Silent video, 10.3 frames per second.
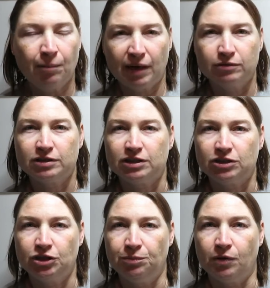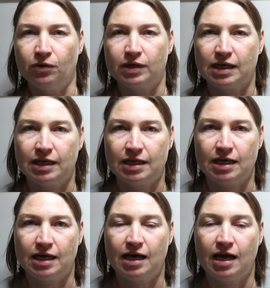but it was just too bulky in
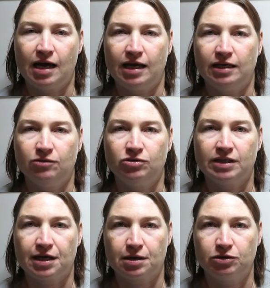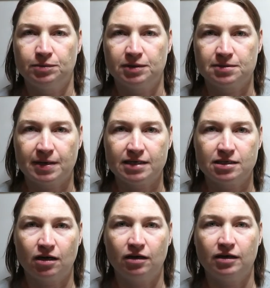here and it was taking up too much space,
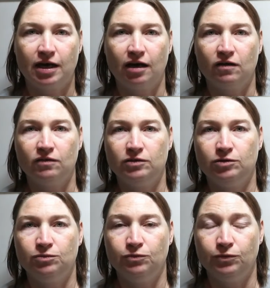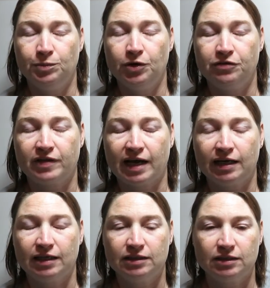so I moved
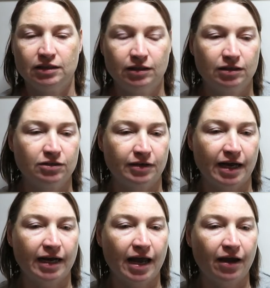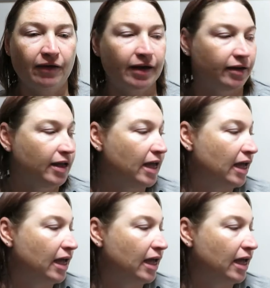that into another area,